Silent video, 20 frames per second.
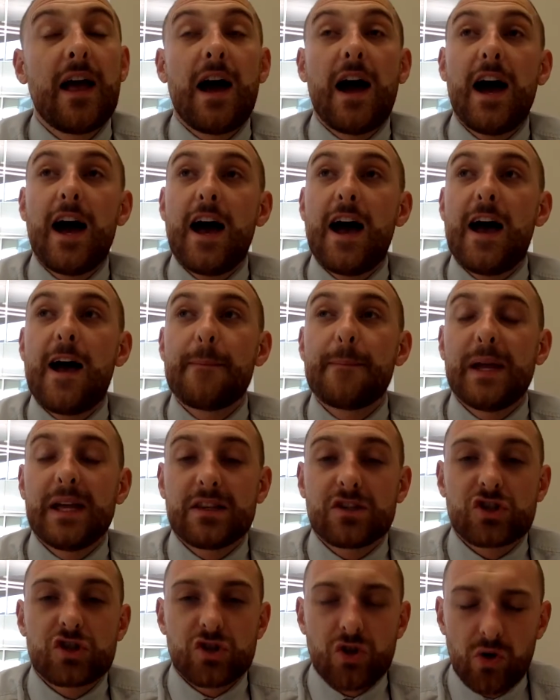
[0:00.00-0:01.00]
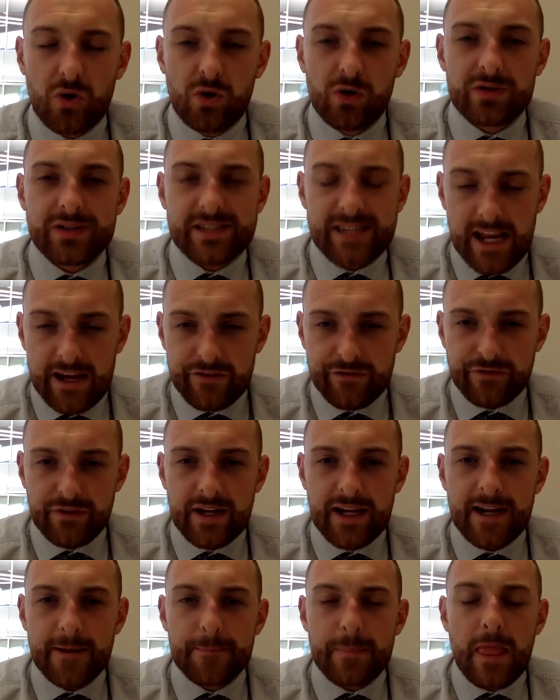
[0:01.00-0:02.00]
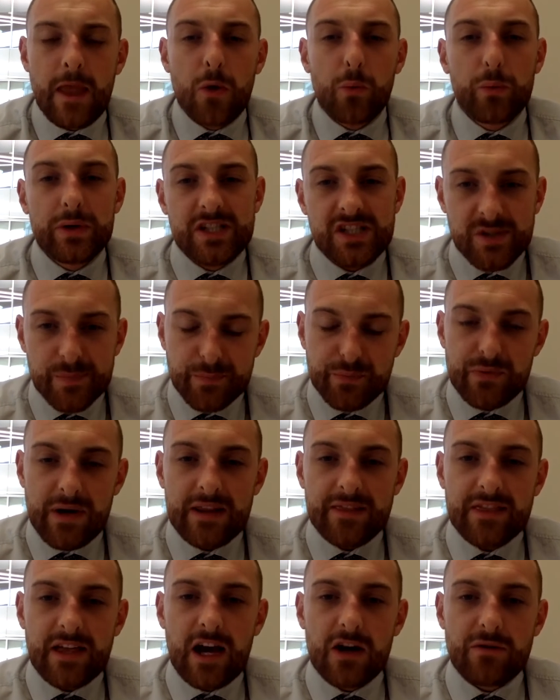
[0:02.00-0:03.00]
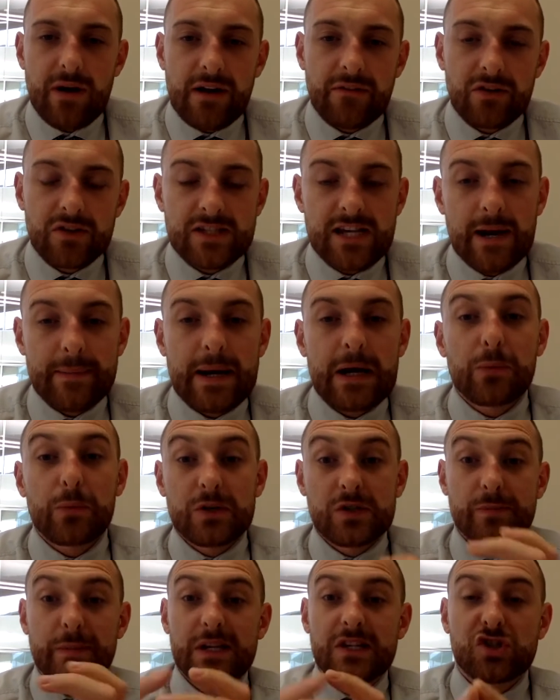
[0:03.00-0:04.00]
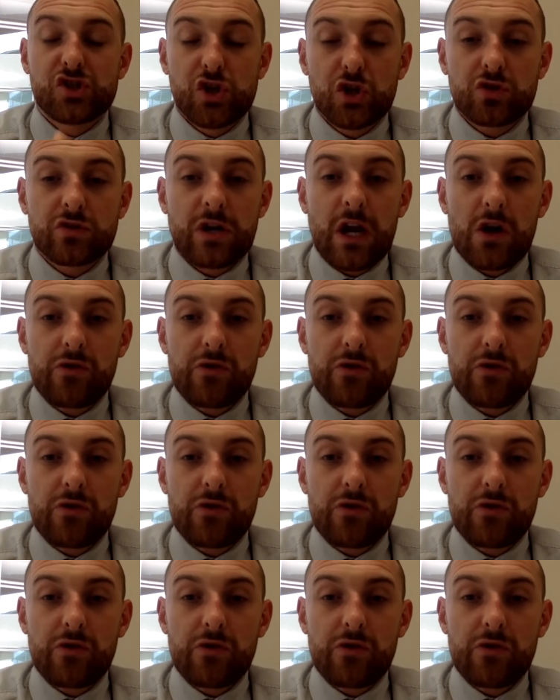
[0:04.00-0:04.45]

in school safely. We spread that arrival time out, which means children are